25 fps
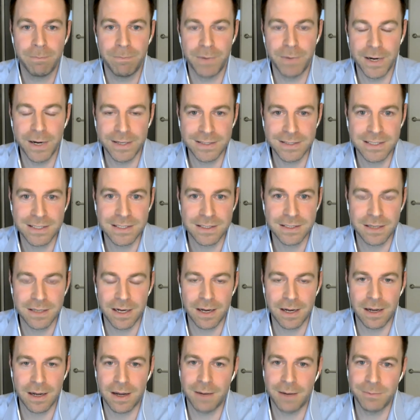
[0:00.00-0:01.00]
But
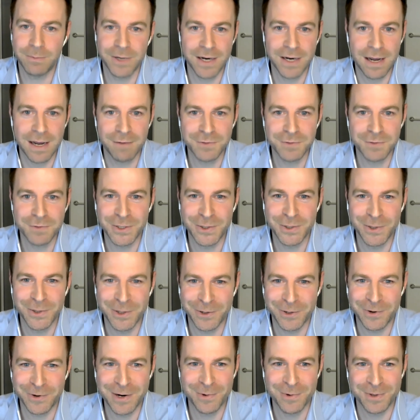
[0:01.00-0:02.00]
I'm going to have to
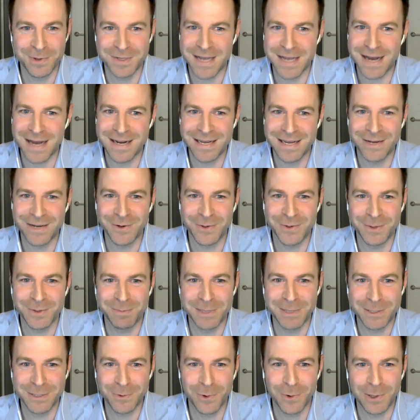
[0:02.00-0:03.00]
agree with Danny on the
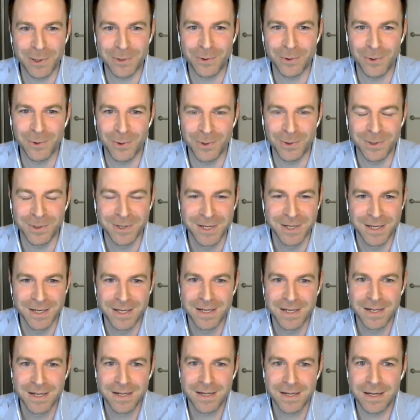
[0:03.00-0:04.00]
Bitcoin call,
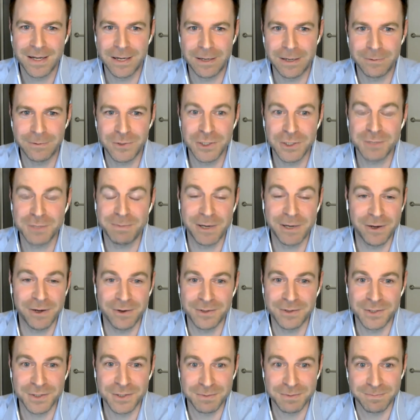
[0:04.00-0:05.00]
just
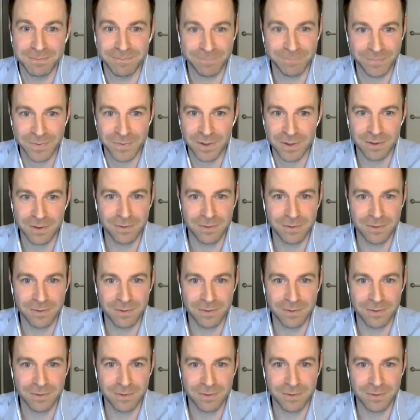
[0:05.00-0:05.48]
because